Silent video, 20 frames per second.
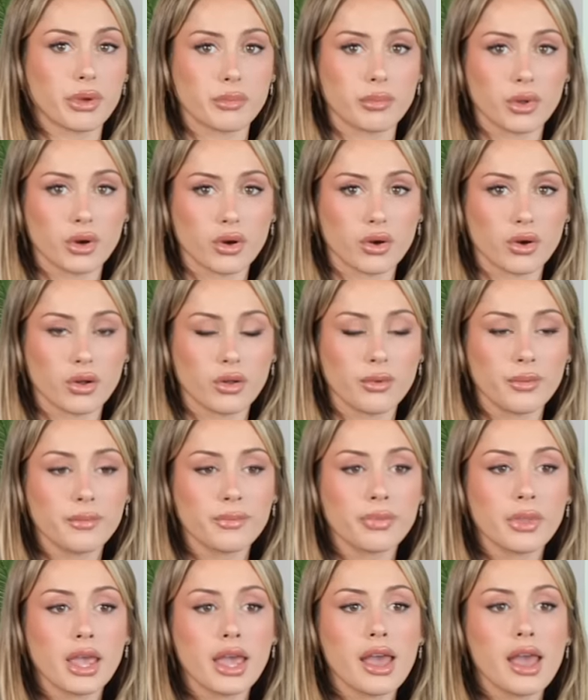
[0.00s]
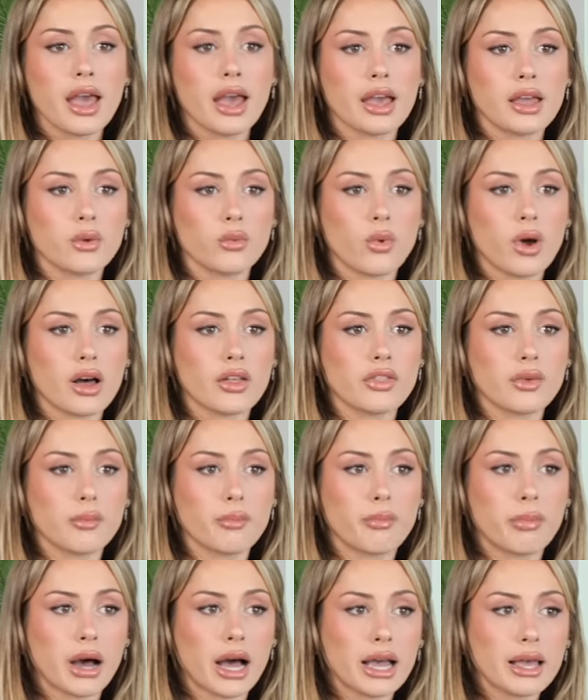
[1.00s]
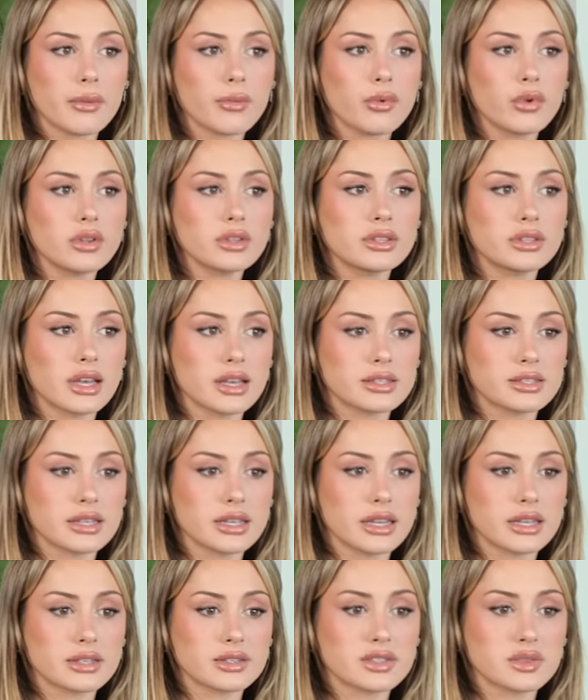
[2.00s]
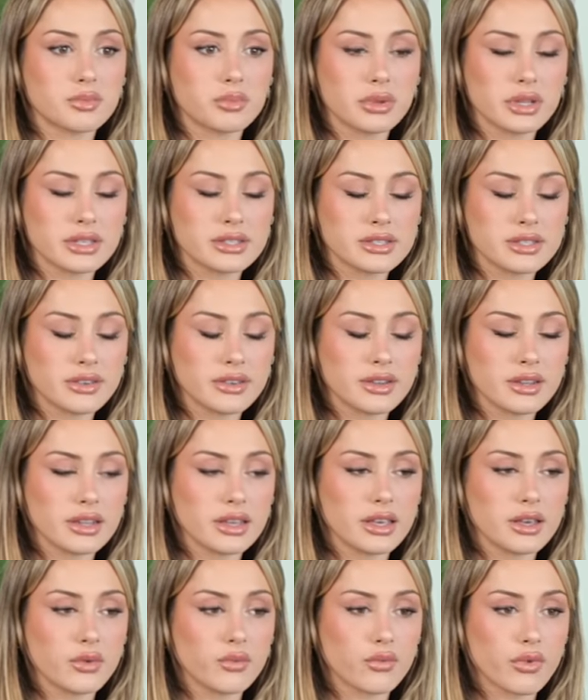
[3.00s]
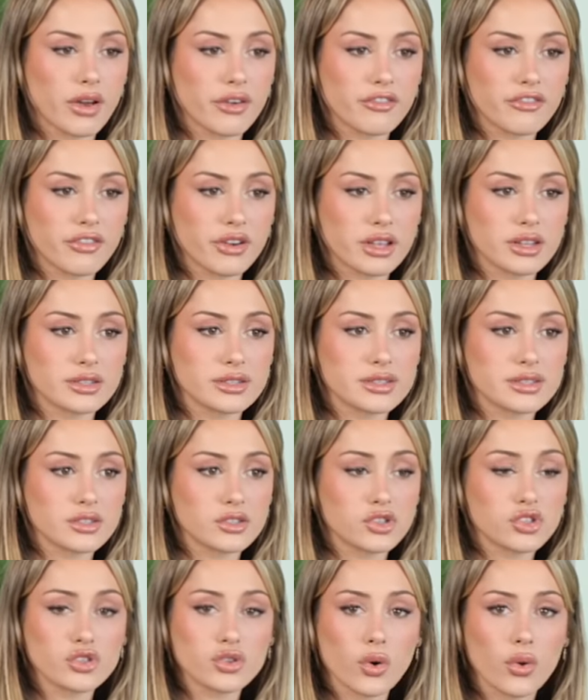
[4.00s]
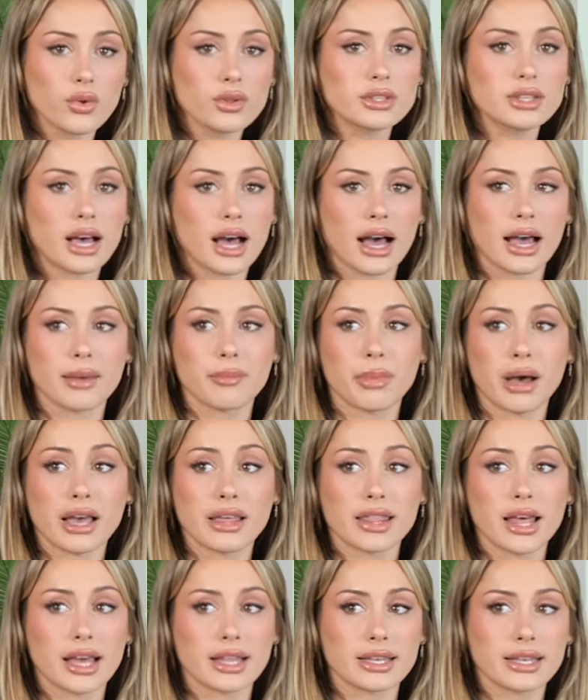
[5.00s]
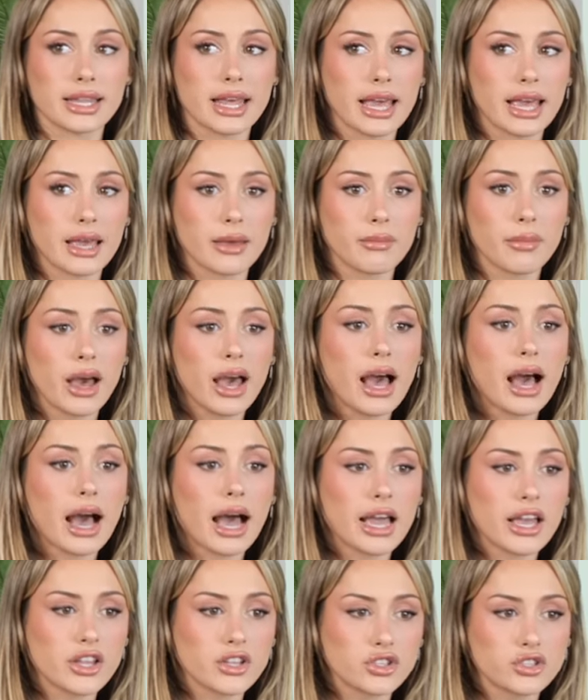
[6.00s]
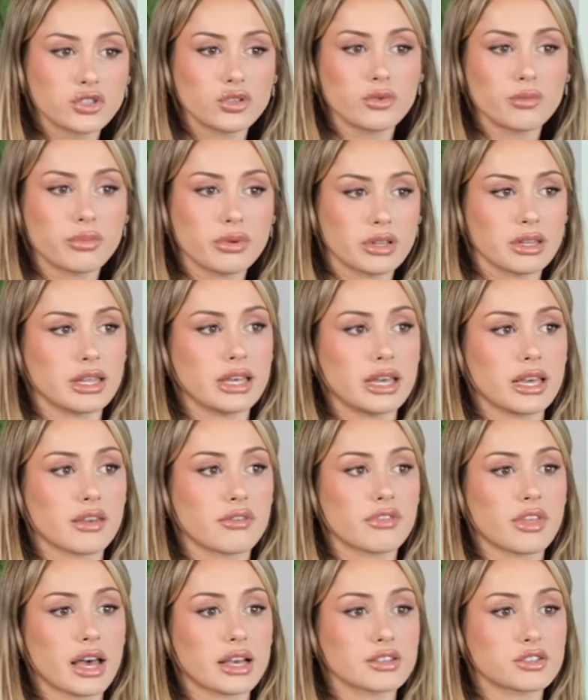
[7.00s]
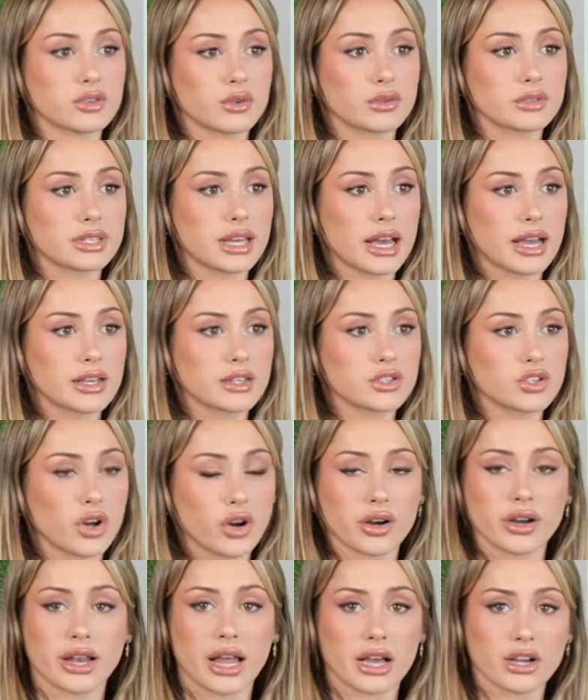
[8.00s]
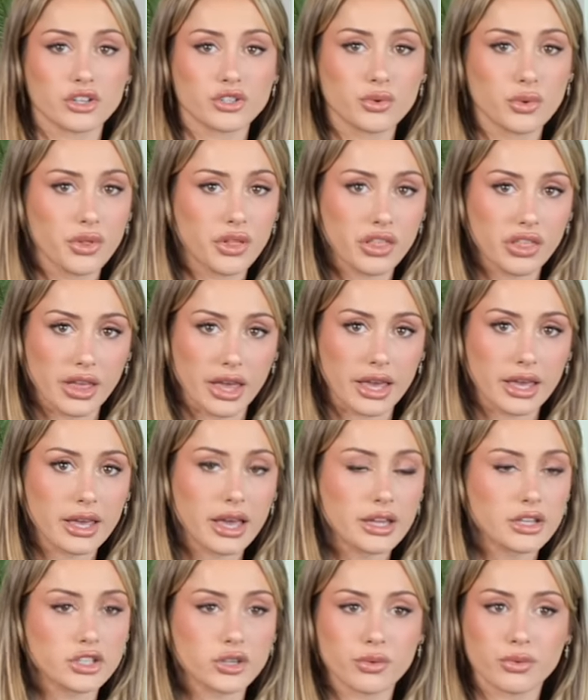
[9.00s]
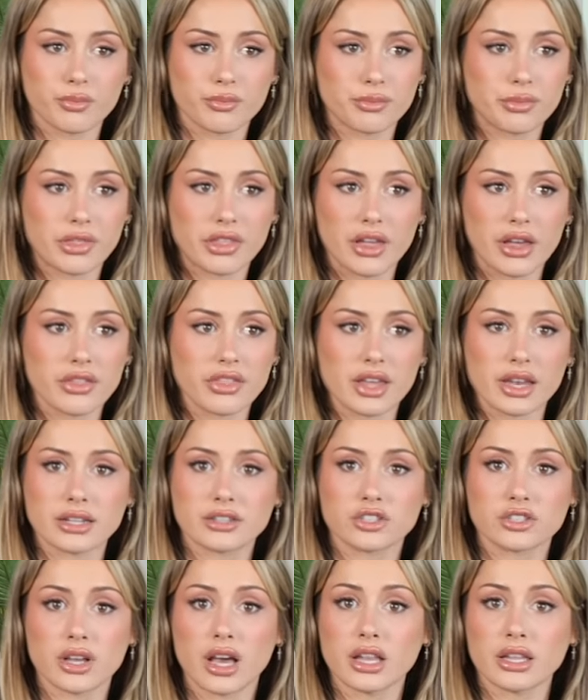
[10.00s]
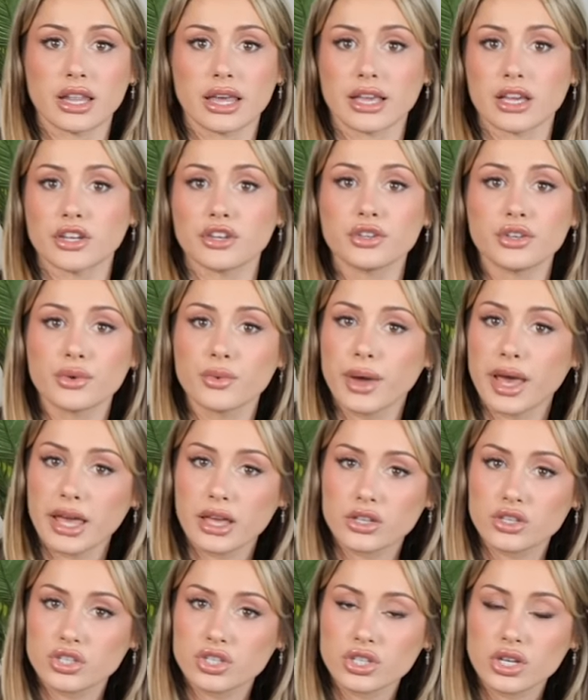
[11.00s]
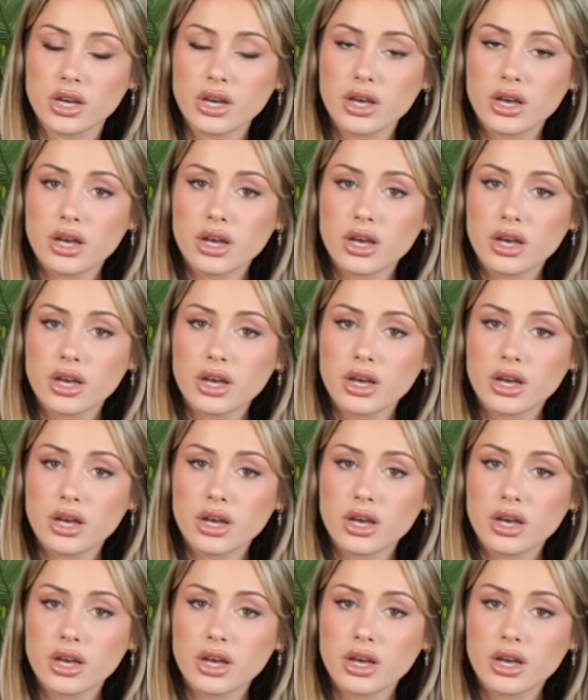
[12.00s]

biblical. And while the Bible doesn't explicitly reference soul tie by that name, I do believe that soul ties are an actual thing. I don't think that it's like a new age